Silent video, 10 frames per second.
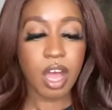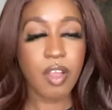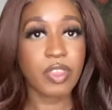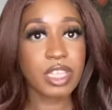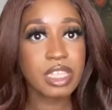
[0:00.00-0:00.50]

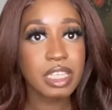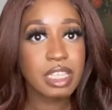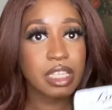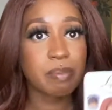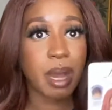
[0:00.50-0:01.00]
This
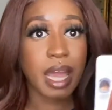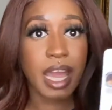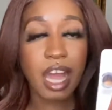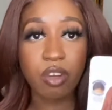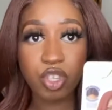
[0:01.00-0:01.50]
is by
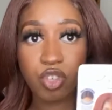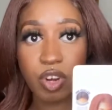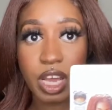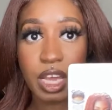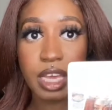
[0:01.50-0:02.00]
Outre
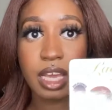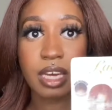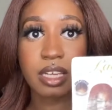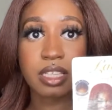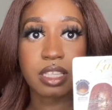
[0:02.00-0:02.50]
and it
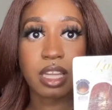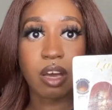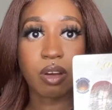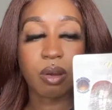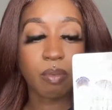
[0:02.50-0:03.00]
is the style
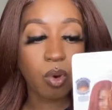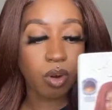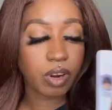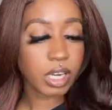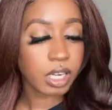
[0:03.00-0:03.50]

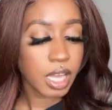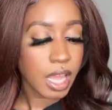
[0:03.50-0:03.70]
Kimora.